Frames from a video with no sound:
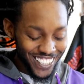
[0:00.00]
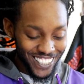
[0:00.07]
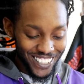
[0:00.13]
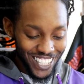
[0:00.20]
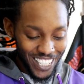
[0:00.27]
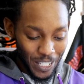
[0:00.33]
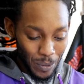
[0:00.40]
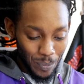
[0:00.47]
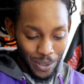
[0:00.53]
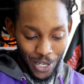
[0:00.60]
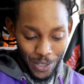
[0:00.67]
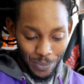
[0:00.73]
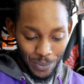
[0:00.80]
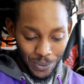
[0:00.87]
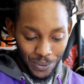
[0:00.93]
or like a
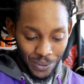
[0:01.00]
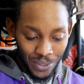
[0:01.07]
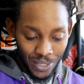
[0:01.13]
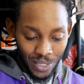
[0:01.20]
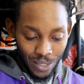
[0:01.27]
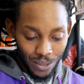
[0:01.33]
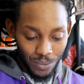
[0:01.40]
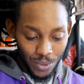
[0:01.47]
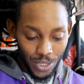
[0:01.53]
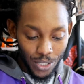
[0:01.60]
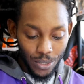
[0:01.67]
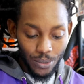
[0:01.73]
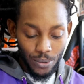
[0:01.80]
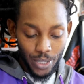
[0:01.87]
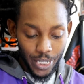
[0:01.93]
purple with the
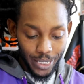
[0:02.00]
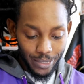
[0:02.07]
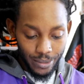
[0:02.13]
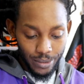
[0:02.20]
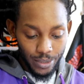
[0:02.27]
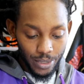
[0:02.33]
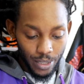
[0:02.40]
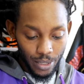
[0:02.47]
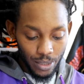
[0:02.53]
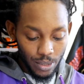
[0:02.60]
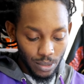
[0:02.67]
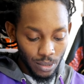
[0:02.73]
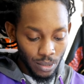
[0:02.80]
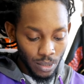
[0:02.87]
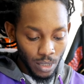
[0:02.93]
green
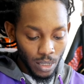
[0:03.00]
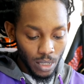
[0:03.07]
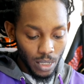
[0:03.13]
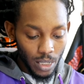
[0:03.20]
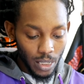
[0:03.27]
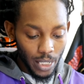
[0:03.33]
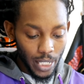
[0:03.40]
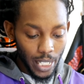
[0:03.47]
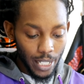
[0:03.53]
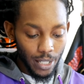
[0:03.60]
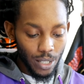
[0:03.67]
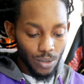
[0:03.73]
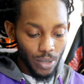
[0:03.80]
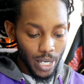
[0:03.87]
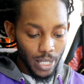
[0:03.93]
circle, and they got a
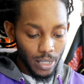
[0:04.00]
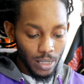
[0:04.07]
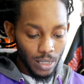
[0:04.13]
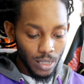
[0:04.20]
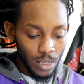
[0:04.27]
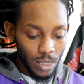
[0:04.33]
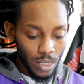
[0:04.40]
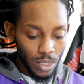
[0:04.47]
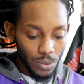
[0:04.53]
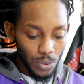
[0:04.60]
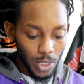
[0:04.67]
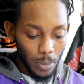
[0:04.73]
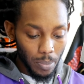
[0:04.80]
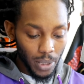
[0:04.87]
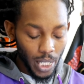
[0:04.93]
gray
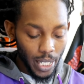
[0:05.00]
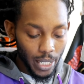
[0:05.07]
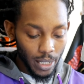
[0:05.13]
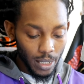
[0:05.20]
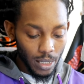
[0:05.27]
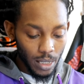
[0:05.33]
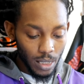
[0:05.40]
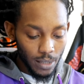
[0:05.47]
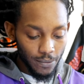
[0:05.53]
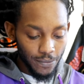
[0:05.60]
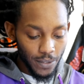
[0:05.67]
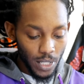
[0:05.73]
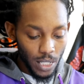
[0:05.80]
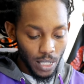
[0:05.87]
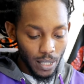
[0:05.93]
with the black
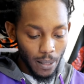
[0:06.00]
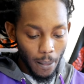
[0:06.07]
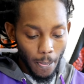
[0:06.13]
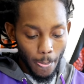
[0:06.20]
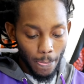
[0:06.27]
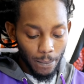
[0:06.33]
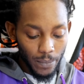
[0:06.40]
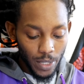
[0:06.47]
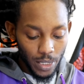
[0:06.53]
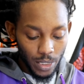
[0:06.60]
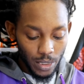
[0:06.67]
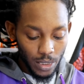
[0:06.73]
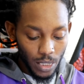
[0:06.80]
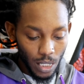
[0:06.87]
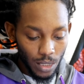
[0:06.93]
front and a
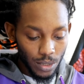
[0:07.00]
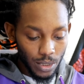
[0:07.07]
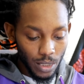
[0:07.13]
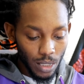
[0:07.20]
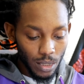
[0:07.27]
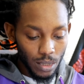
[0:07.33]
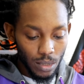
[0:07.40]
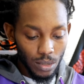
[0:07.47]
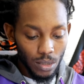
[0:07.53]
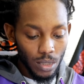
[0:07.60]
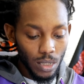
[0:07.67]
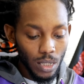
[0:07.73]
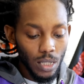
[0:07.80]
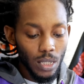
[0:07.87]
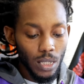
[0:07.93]
yellow circle.
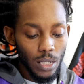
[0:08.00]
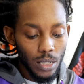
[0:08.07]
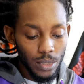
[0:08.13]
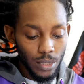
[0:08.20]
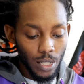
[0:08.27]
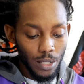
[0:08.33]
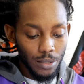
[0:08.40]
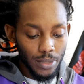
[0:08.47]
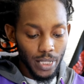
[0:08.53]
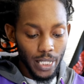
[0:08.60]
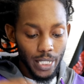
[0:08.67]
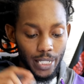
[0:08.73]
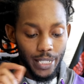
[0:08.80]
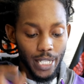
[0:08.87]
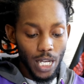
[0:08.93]
You know what I'm
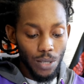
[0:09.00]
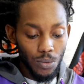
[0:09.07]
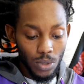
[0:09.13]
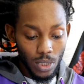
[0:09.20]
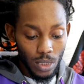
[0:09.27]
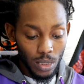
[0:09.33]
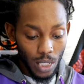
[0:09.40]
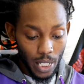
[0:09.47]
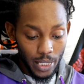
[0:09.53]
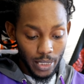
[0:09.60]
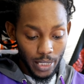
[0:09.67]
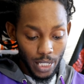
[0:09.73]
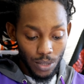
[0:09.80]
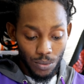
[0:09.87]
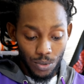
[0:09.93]
saying? That one look like
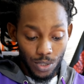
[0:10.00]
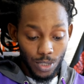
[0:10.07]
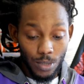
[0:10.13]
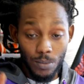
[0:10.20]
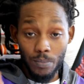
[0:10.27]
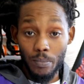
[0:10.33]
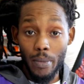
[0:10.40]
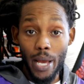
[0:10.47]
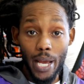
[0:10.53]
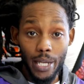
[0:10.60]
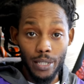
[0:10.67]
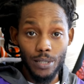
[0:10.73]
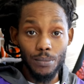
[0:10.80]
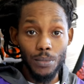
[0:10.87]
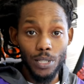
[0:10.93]
that would
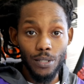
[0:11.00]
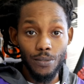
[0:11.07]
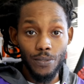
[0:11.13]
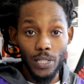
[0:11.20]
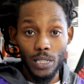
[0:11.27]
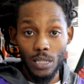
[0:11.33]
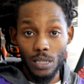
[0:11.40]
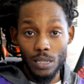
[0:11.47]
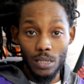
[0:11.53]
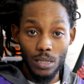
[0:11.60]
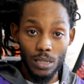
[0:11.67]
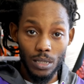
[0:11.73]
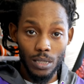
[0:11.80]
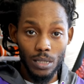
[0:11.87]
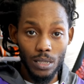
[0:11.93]
smack the
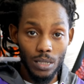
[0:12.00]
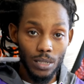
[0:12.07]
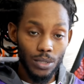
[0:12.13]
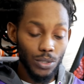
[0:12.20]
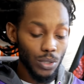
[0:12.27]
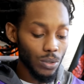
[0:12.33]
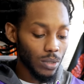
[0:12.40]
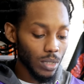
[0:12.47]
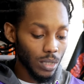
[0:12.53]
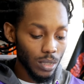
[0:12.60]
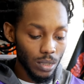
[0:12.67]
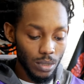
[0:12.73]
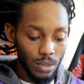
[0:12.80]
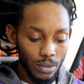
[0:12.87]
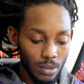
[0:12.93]
motherfucking uh new
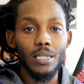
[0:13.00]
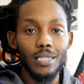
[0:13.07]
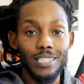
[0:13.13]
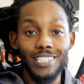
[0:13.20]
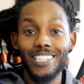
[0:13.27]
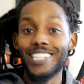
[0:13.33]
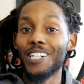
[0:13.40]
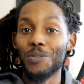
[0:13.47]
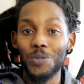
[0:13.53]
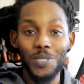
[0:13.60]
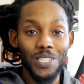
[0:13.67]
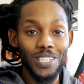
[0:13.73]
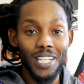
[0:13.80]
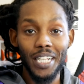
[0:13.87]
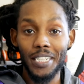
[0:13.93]
love. Yeah, that one
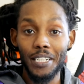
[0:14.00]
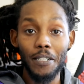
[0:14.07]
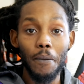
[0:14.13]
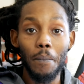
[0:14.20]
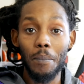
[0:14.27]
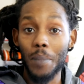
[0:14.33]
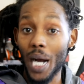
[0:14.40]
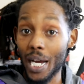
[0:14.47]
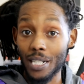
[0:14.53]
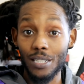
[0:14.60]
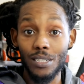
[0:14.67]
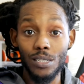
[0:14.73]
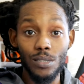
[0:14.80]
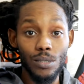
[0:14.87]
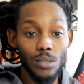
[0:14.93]
look like that'll body
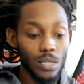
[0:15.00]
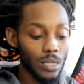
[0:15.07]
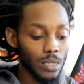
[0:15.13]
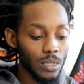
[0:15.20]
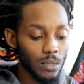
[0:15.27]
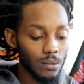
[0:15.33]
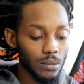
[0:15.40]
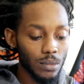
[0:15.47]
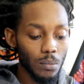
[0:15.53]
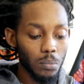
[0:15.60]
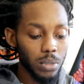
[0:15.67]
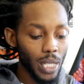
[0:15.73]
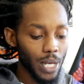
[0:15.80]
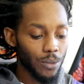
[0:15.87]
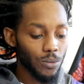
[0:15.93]
the new love. The
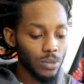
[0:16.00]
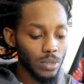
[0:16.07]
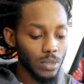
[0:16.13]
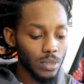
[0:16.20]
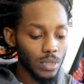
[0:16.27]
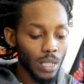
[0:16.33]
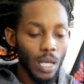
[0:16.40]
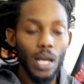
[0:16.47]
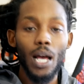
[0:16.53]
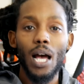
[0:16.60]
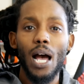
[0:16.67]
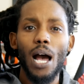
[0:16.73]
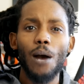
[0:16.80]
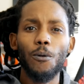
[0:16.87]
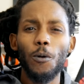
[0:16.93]
black ones,
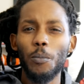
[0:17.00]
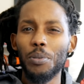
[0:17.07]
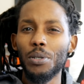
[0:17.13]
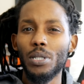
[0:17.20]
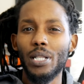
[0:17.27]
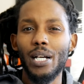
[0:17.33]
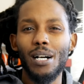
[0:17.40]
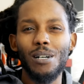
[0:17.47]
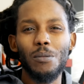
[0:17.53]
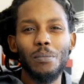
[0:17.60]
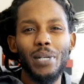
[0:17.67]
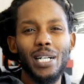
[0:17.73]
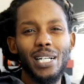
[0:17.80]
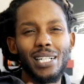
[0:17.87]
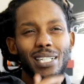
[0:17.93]
I will pull out
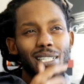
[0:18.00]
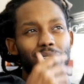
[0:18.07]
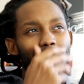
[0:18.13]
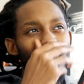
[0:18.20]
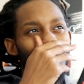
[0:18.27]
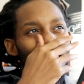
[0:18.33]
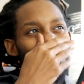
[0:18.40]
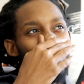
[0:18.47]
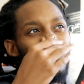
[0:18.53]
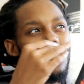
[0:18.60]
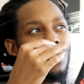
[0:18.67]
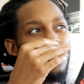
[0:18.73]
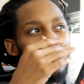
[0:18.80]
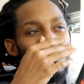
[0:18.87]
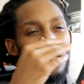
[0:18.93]
my
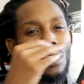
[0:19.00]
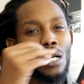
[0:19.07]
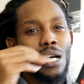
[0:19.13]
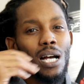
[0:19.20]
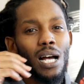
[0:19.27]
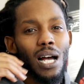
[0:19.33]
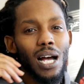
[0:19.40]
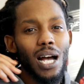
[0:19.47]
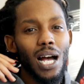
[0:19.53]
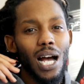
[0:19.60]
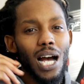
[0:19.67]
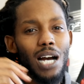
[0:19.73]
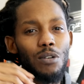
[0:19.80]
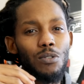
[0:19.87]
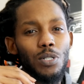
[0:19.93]

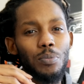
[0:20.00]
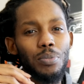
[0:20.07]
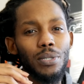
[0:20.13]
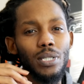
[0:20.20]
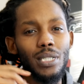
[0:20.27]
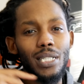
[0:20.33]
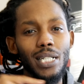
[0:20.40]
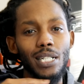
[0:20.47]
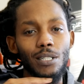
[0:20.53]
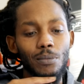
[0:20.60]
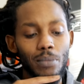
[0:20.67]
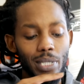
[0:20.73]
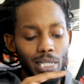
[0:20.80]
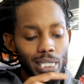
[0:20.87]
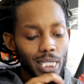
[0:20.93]
I will pull out
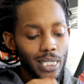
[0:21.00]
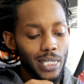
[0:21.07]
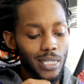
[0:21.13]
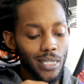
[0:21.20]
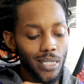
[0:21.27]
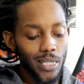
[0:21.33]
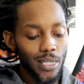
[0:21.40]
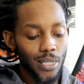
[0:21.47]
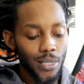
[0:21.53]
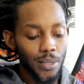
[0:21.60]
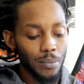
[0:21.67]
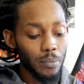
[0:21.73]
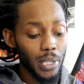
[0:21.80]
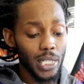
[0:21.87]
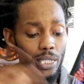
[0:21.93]
my
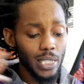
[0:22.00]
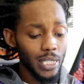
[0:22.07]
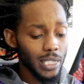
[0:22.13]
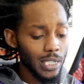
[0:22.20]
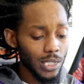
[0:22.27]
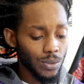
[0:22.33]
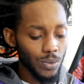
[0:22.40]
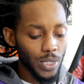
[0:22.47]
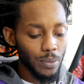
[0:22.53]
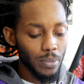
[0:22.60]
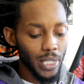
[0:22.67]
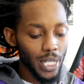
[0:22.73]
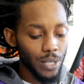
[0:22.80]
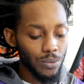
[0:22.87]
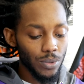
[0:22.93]
Bel Airs with the
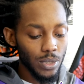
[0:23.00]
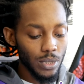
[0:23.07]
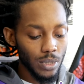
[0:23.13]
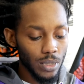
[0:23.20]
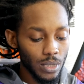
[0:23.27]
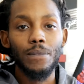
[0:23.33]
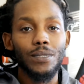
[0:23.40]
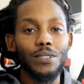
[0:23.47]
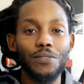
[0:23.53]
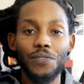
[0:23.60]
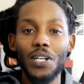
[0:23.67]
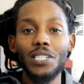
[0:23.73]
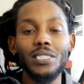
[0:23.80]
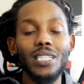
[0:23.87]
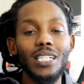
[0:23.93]
black ones. The
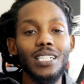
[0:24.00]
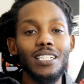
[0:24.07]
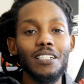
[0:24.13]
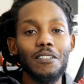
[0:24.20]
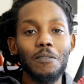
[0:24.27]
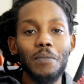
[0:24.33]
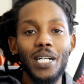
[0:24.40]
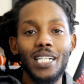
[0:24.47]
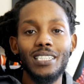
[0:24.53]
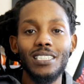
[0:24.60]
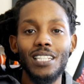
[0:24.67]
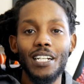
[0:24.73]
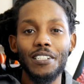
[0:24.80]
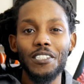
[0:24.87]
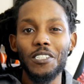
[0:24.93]
first thing that come to mind is
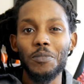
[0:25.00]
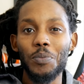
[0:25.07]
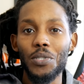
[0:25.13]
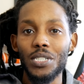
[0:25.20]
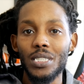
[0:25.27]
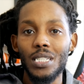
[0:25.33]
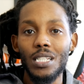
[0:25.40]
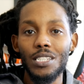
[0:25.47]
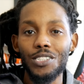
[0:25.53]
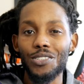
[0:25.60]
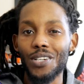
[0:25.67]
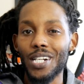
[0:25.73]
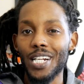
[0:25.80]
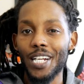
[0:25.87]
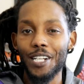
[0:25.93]
like the Sports
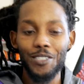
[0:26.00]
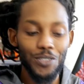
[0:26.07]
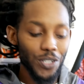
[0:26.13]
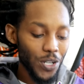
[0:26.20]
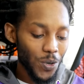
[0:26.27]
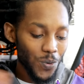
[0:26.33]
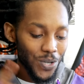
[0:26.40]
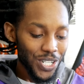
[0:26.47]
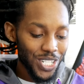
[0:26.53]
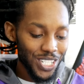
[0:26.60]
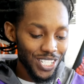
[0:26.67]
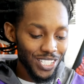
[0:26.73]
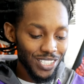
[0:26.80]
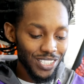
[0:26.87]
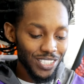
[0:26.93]
Illustrated Air Jordan
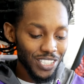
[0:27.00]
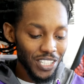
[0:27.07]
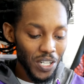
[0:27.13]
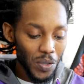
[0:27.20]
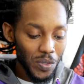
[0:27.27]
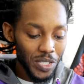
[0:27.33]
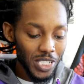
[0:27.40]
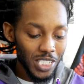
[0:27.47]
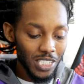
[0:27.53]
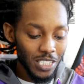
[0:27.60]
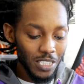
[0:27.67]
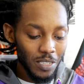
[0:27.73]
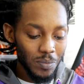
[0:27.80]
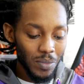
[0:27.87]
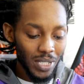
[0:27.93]
ones, the with
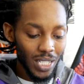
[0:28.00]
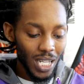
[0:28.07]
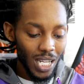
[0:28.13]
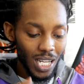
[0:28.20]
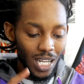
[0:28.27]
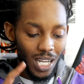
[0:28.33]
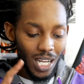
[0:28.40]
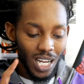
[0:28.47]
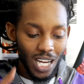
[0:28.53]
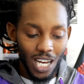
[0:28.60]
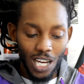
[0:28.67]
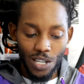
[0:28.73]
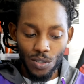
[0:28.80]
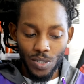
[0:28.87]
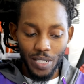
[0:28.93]
these, but
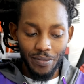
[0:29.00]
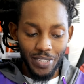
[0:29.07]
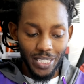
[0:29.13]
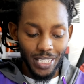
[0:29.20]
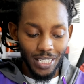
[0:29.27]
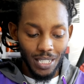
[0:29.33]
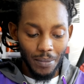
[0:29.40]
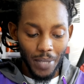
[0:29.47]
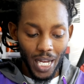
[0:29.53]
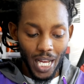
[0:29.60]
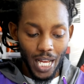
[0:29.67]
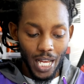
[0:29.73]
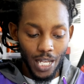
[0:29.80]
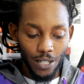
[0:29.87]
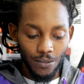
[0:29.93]
I don't even think I'ma
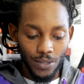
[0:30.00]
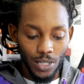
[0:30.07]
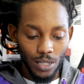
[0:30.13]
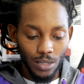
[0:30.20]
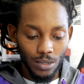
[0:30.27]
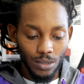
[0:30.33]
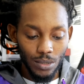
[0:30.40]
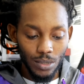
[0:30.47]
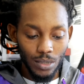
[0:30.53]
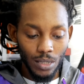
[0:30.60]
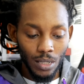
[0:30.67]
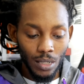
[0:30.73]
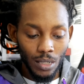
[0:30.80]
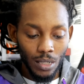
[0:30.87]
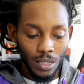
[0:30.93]
have those.
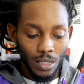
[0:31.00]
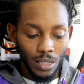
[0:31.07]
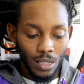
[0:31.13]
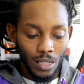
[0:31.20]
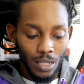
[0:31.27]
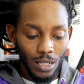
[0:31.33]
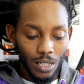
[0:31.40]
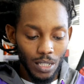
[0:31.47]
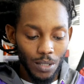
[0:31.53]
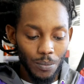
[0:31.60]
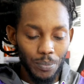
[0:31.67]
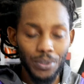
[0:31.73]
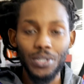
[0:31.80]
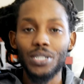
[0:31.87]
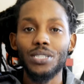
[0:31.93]
And I'm
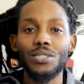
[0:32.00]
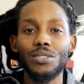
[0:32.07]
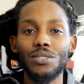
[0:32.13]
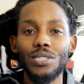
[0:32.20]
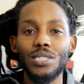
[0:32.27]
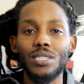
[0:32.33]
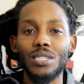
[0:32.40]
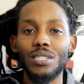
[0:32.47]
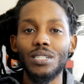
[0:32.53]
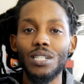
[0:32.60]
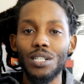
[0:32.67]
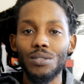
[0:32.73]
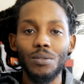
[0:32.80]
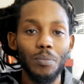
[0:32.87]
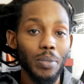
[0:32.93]
pretty sure it's
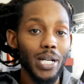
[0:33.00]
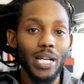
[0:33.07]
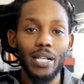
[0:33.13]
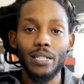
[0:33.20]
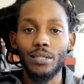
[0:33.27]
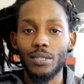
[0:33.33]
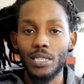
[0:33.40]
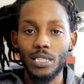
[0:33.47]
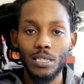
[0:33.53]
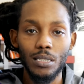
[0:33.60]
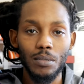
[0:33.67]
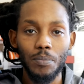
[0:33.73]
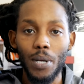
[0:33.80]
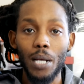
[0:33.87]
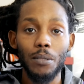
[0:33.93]
another pine
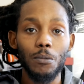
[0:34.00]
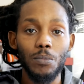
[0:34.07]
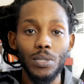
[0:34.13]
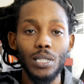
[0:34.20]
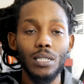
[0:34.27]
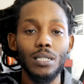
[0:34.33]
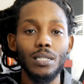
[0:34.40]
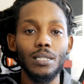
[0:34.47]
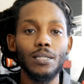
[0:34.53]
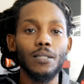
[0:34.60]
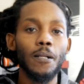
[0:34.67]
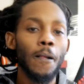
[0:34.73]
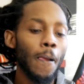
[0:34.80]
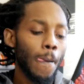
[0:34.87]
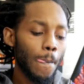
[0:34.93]
greens, probably be a killer.
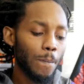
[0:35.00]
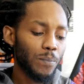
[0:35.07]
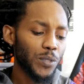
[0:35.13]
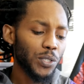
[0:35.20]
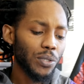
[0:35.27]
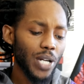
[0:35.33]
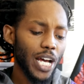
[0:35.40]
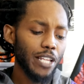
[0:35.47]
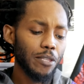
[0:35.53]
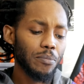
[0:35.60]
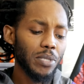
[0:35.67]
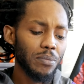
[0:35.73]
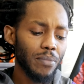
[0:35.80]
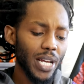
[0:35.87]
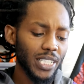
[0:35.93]
You don't have to
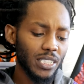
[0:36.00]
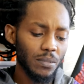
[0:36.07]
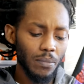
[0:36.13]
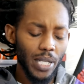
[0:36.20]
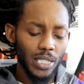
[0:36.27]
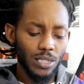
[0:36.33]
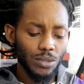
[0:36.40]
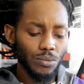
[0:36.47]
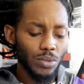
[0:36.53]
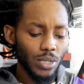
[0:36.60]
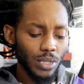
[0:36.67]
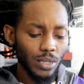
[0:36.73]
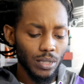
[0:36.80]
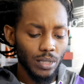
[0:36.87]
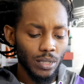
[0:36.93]
be matchy matchy
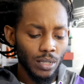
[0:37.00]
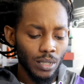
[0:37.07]
with it.